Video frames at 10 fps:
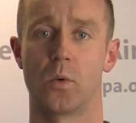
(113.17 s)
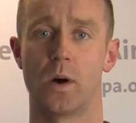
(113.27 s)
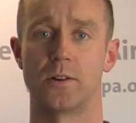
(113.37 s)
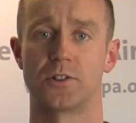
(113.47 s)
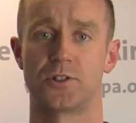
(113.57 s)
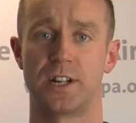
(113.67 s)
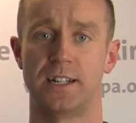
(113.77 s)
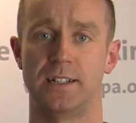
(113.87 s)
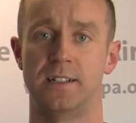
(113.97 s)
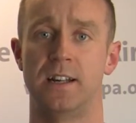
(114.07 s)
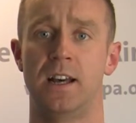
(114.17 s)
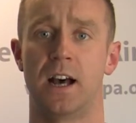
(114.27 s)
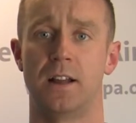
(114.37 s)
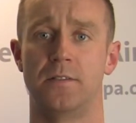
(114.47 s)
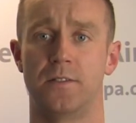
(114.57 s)
whilst training
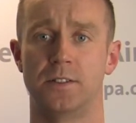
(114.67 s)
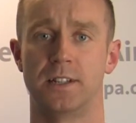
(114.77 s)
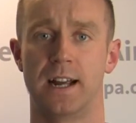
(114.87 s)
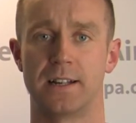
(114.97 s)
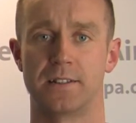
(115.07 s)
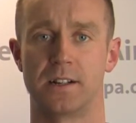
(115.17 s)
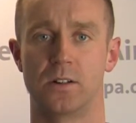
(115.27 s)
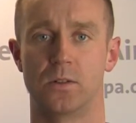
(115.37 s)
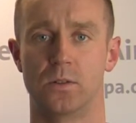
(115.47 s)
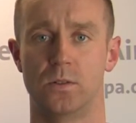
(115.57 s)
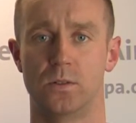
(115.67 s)
and funding it as they go.